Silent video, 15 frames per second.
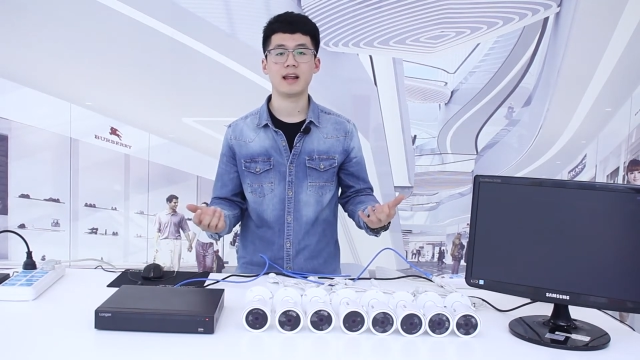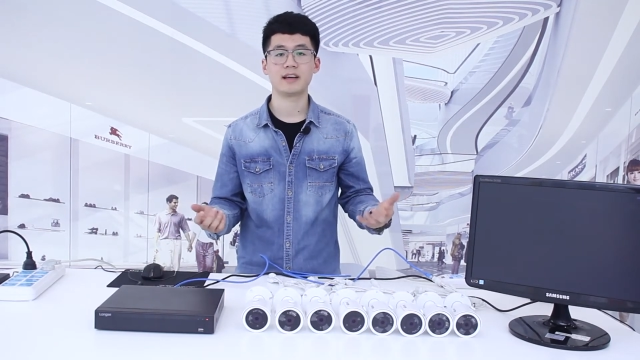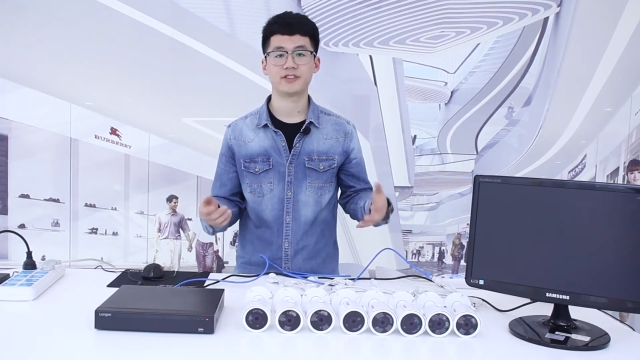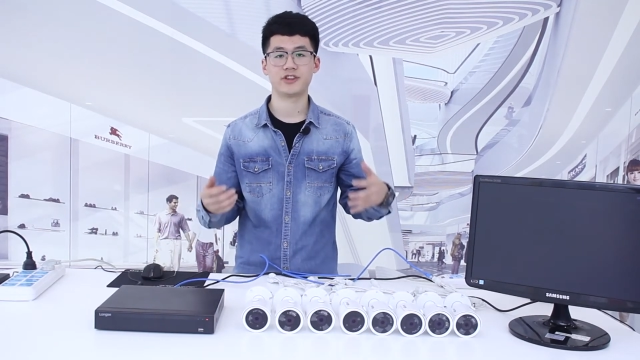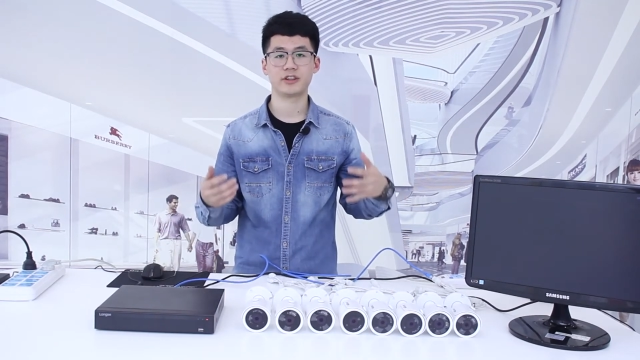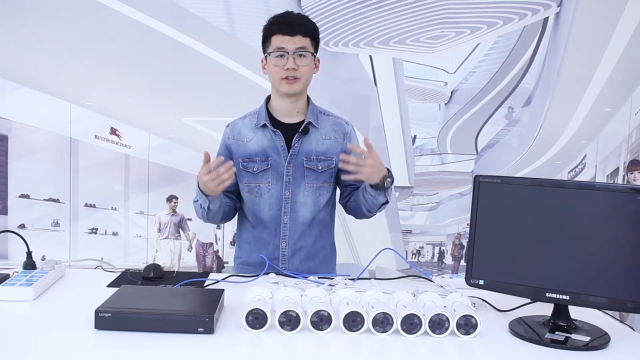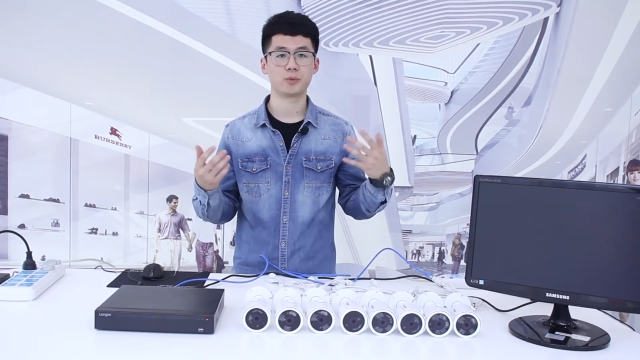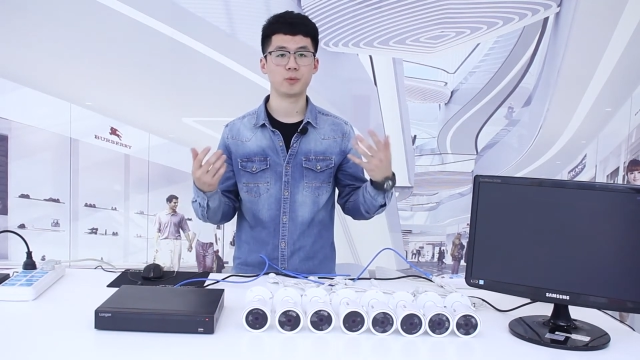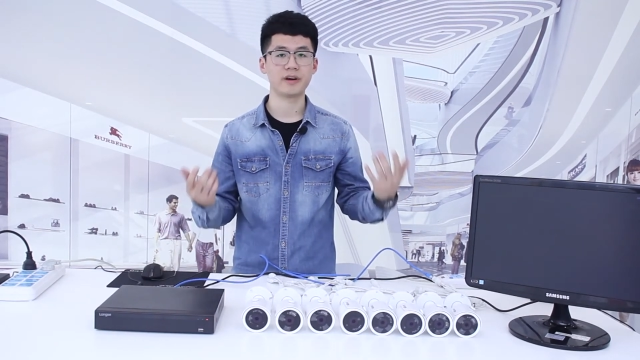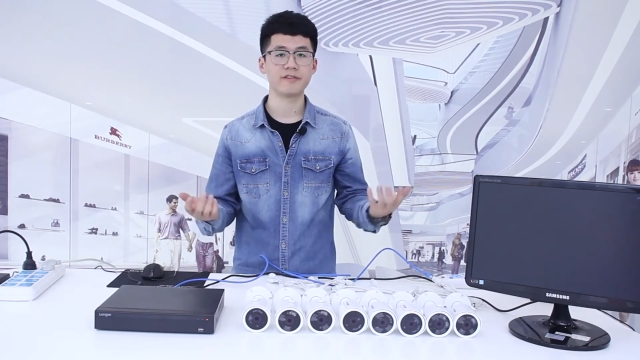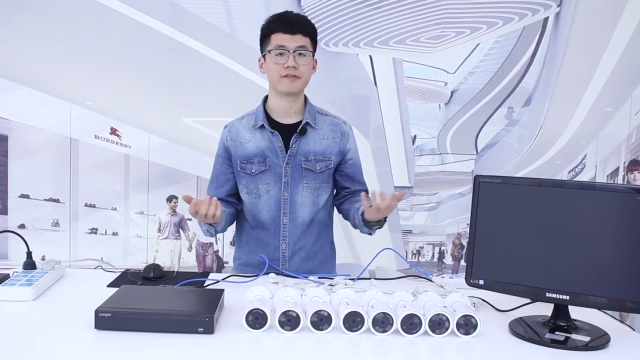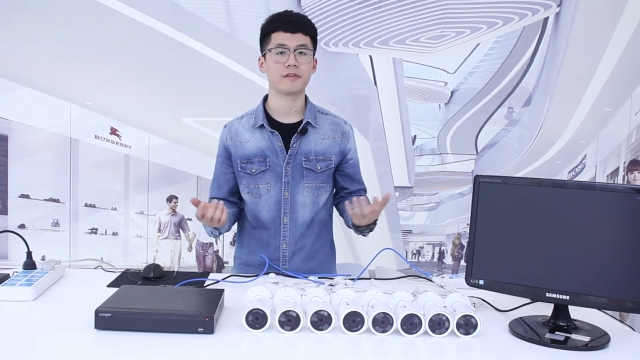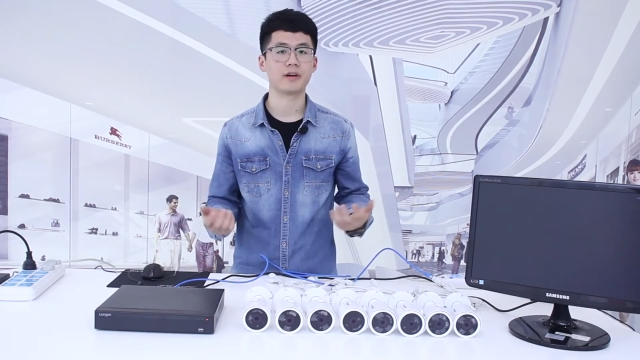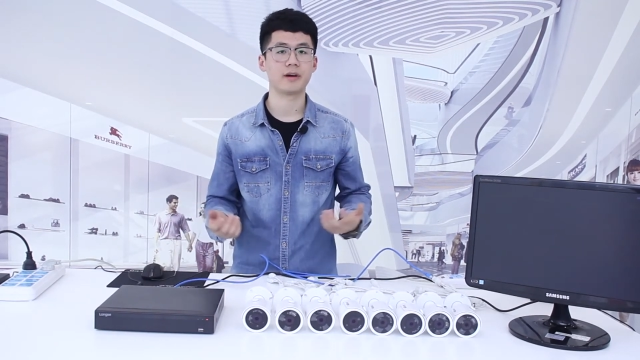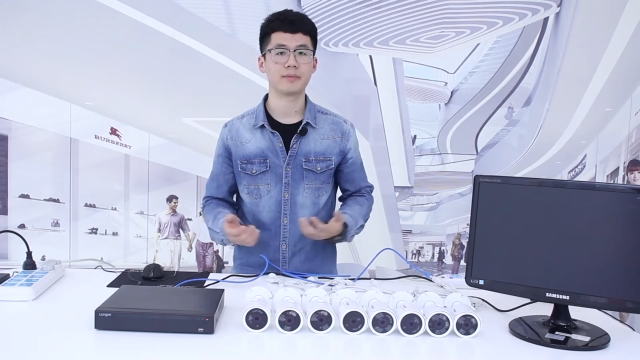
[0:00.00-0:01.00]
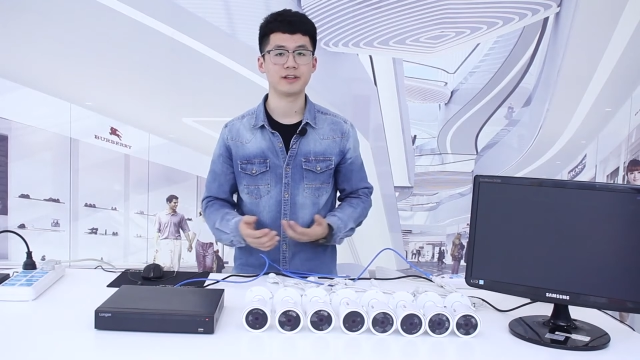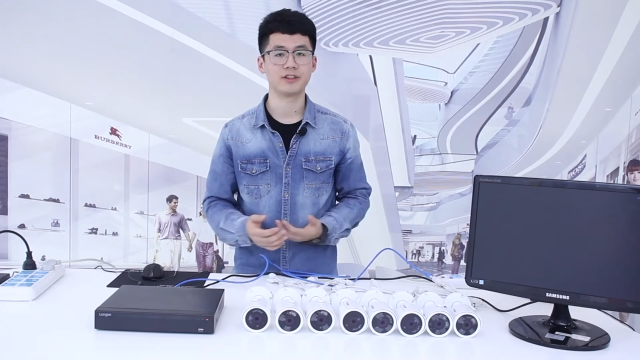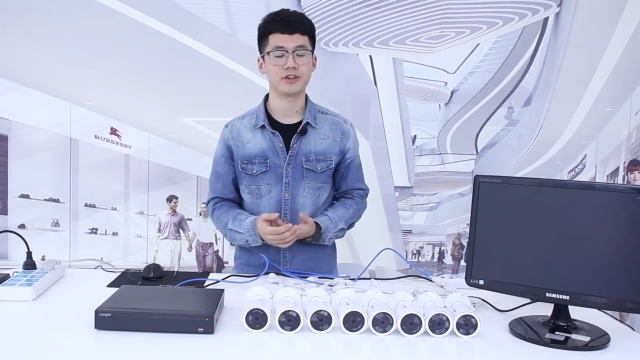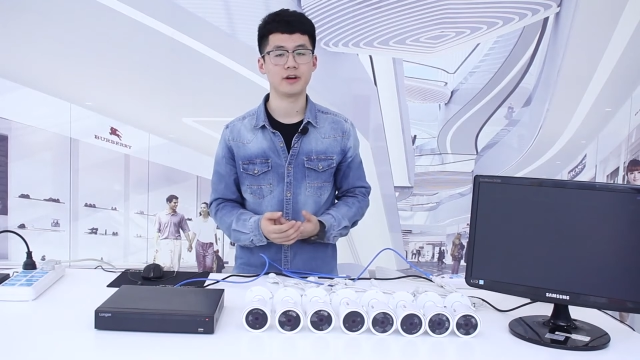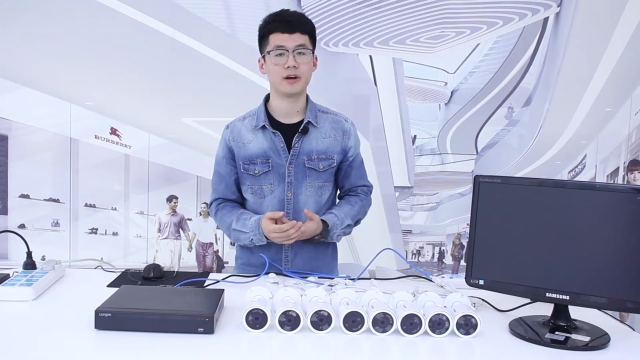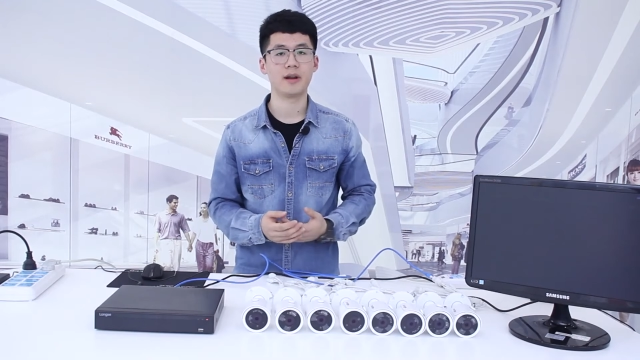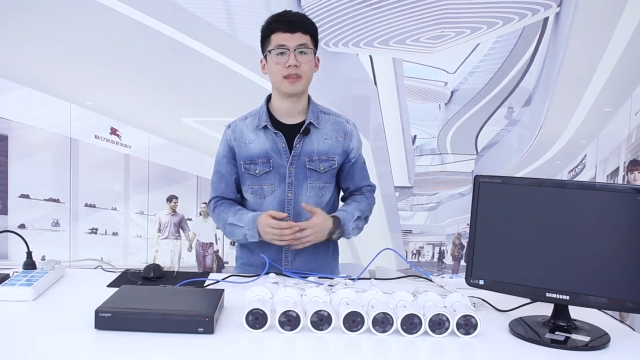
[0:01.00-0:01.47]
let's just wait for the
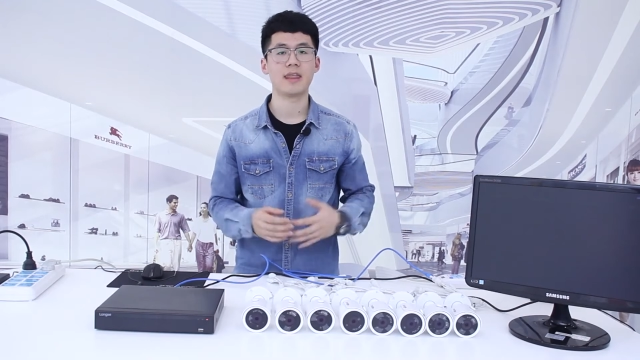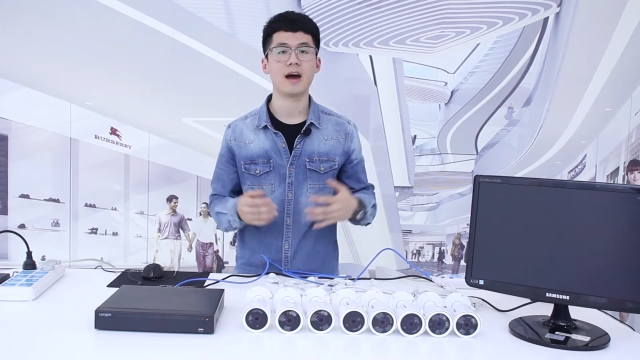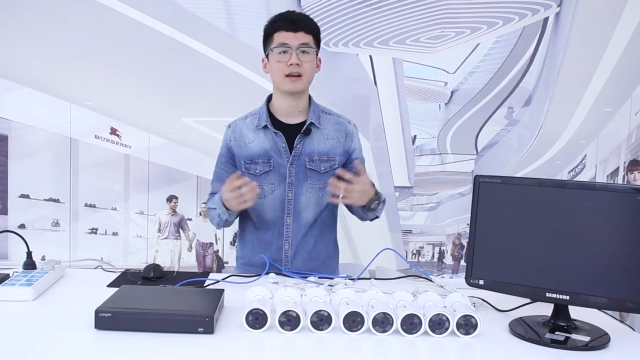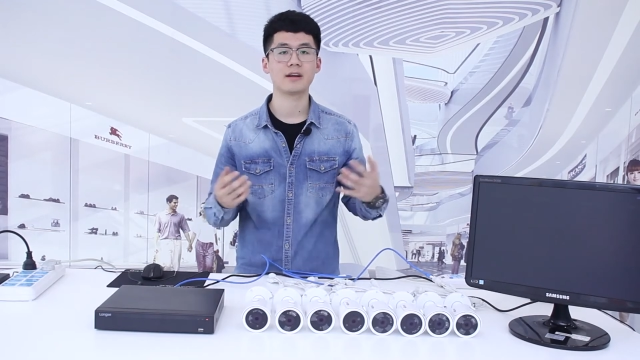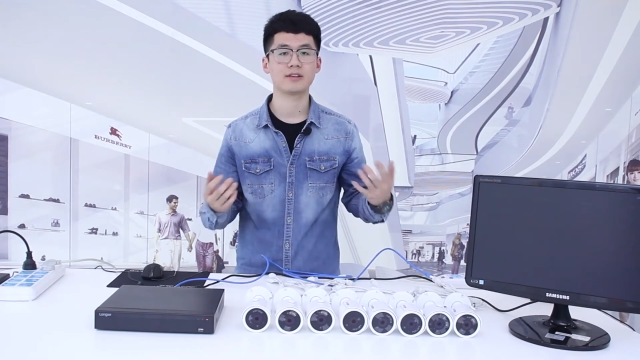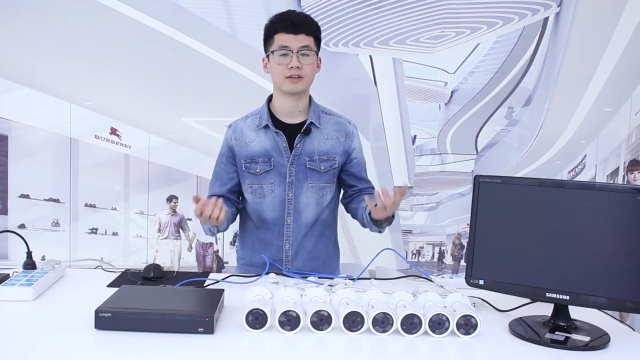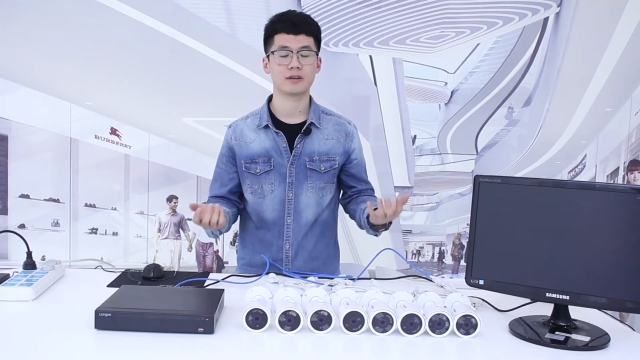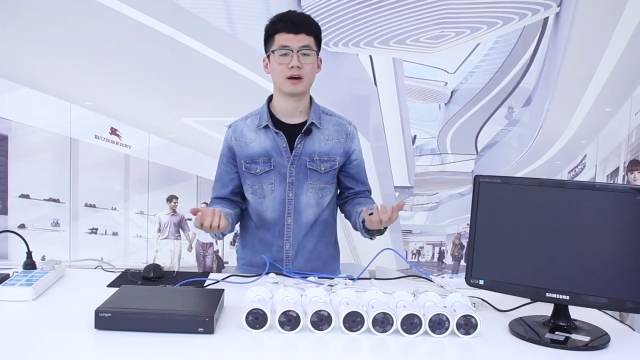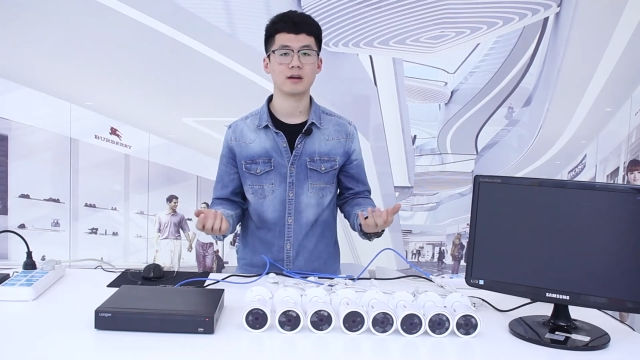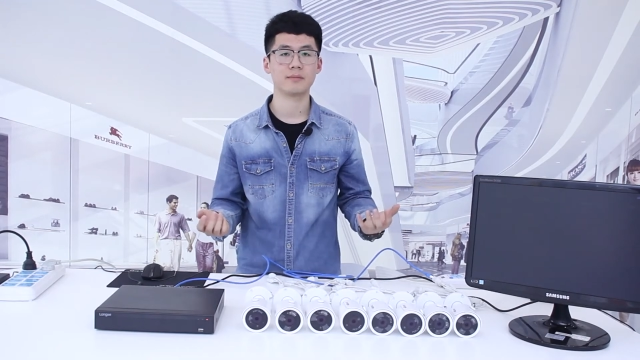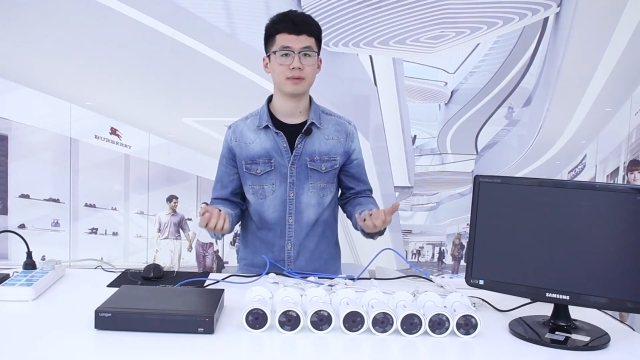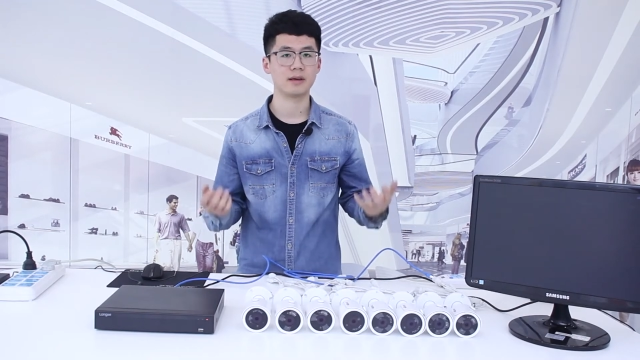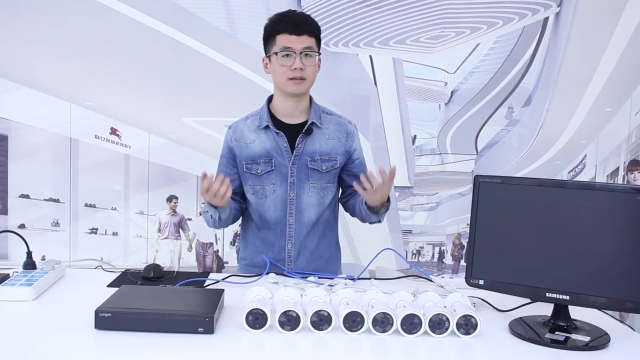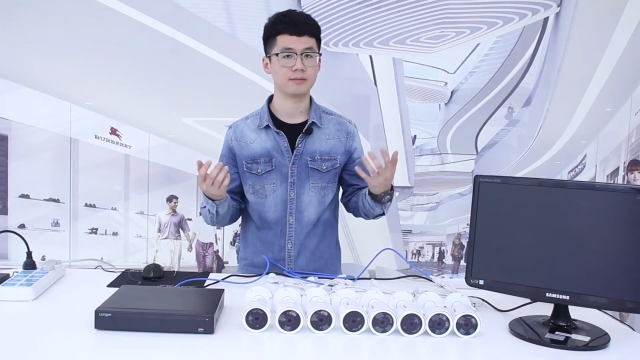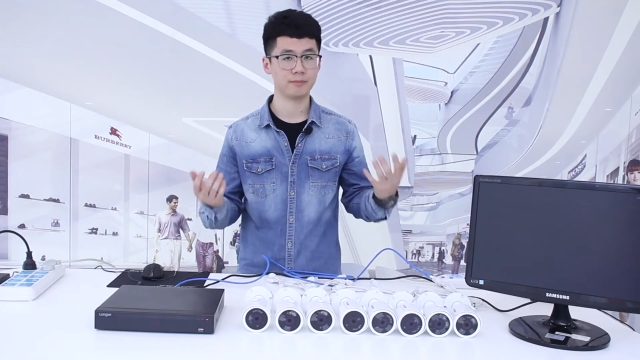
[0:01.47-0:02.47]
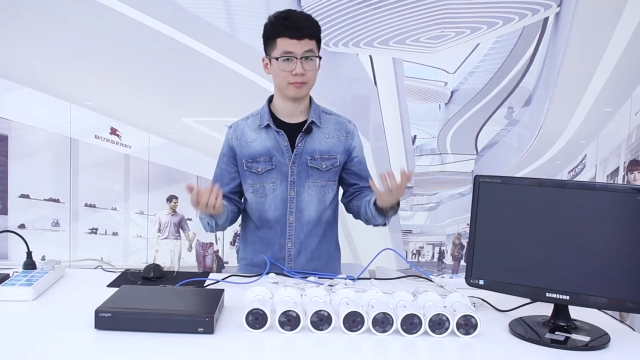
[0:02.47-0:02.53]
picture that is going to be